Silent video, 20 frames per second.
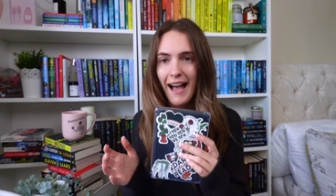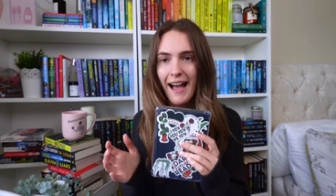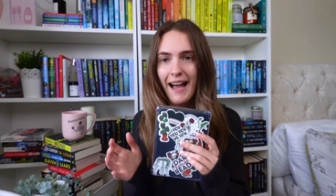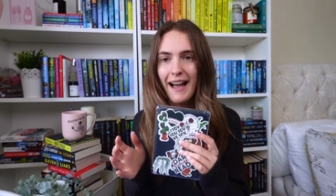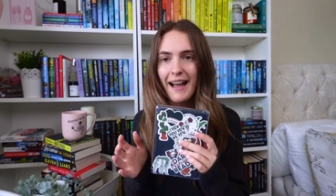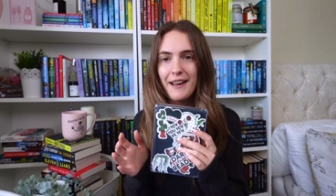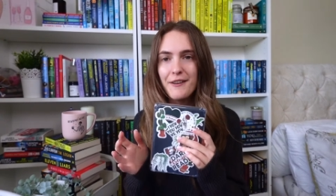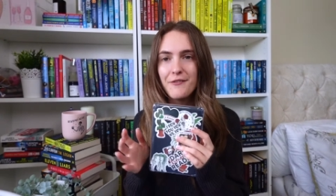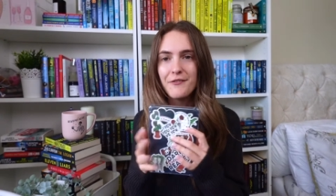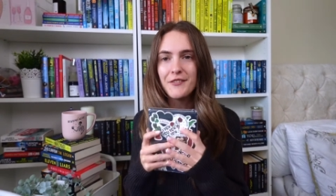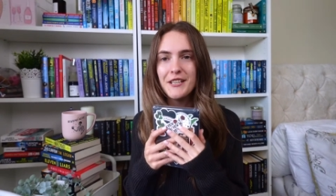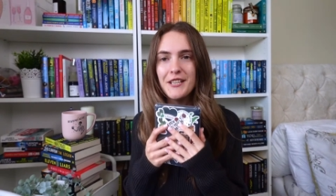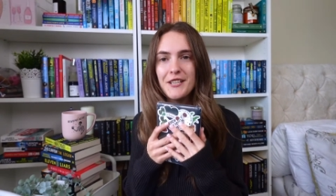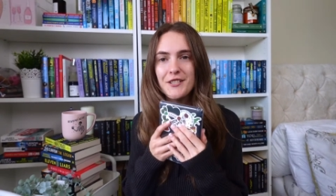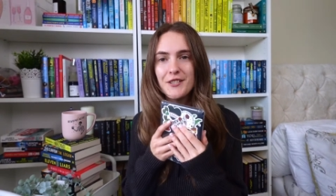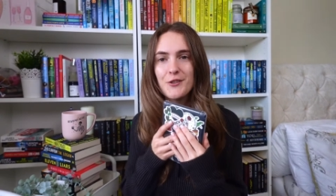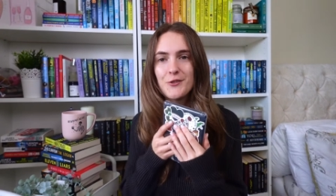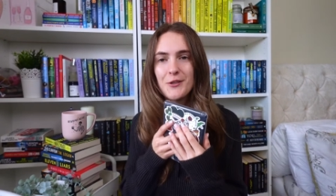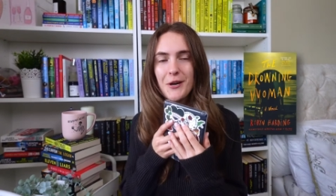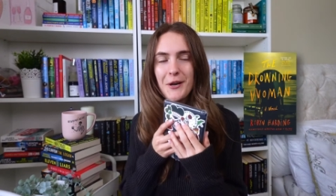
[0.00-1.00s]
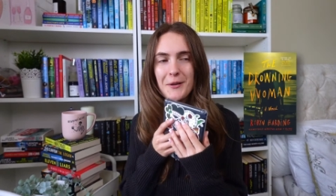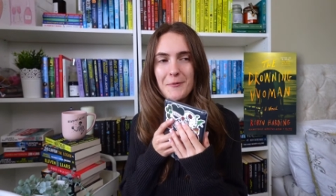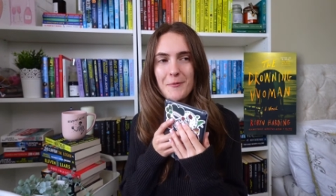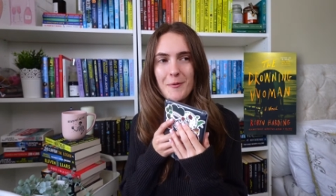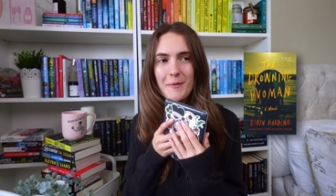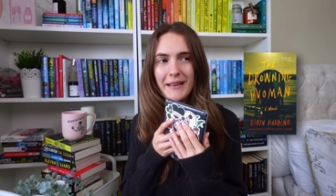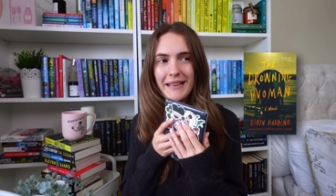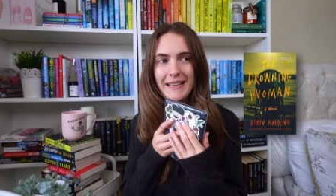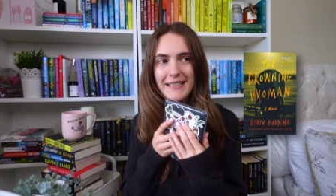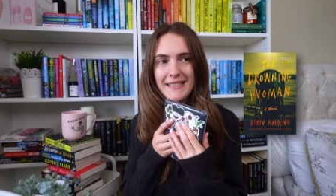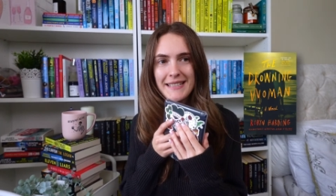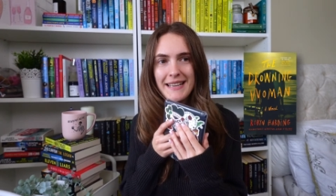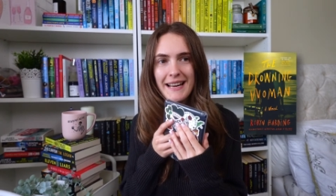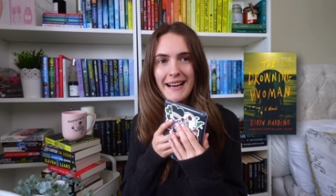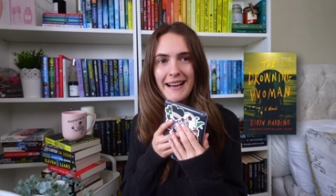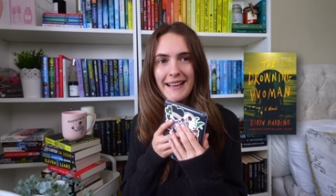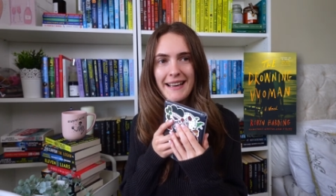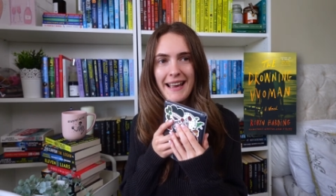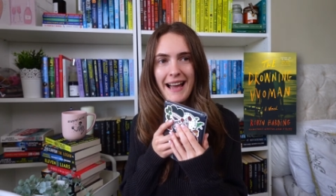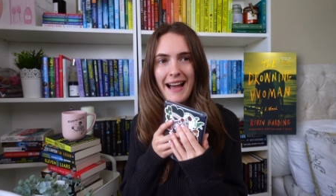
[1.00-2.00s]
I finished The Drowning Woman last
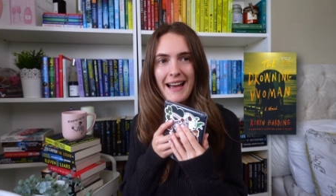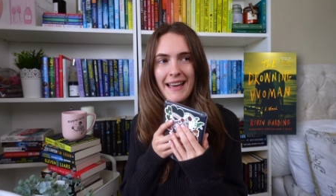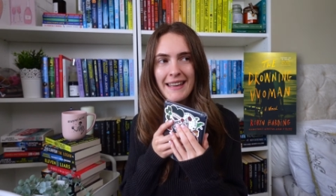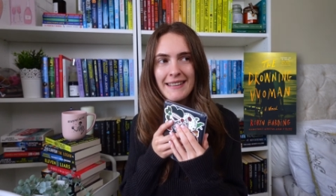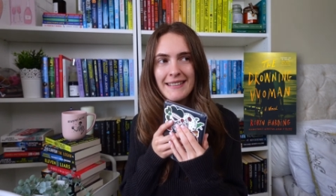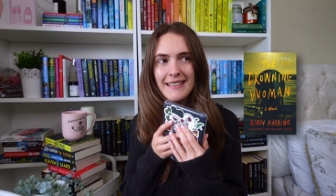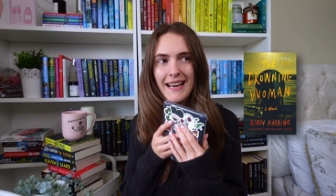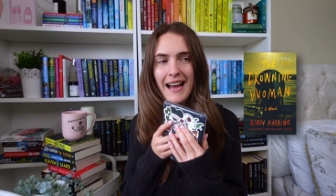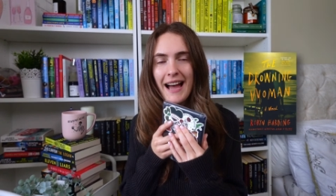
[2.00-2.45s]
night and